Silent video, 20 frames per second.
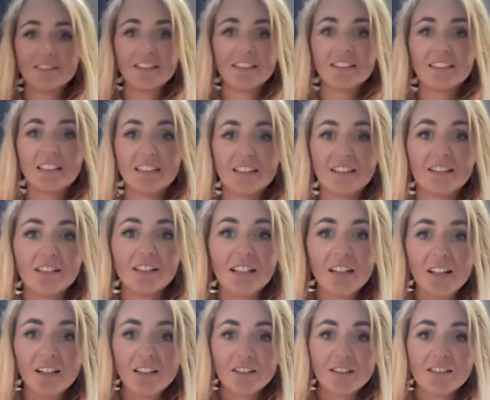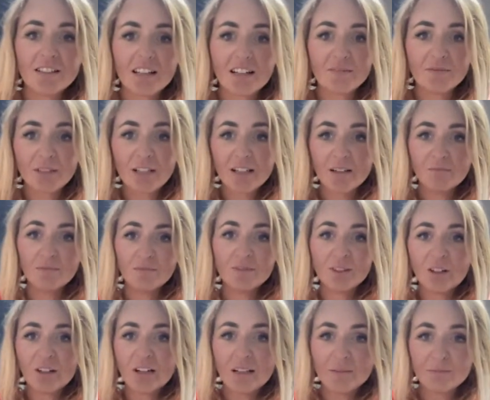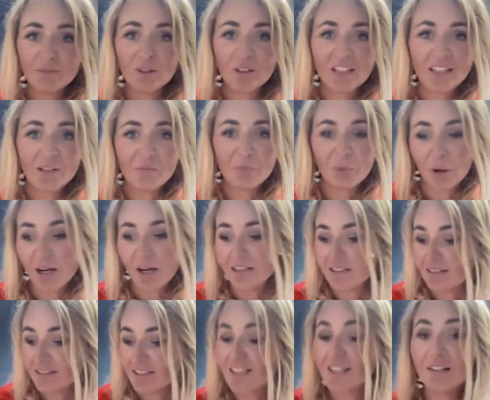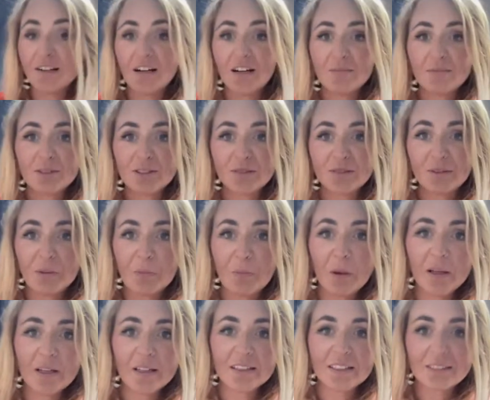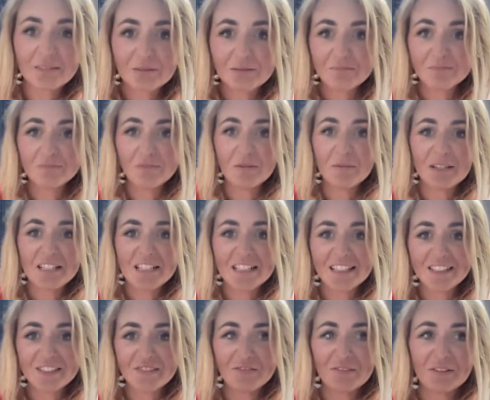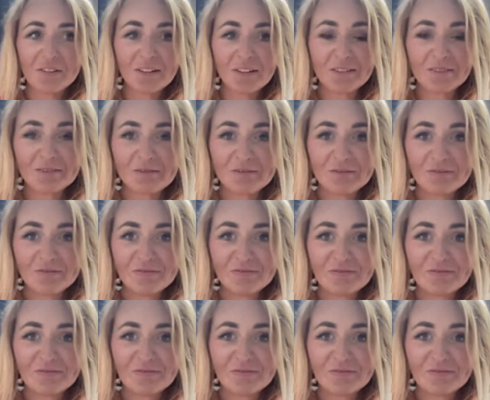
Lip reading: then because I'm not eating bread, so I'm just going to eat a burger. I'm excited for it. Then.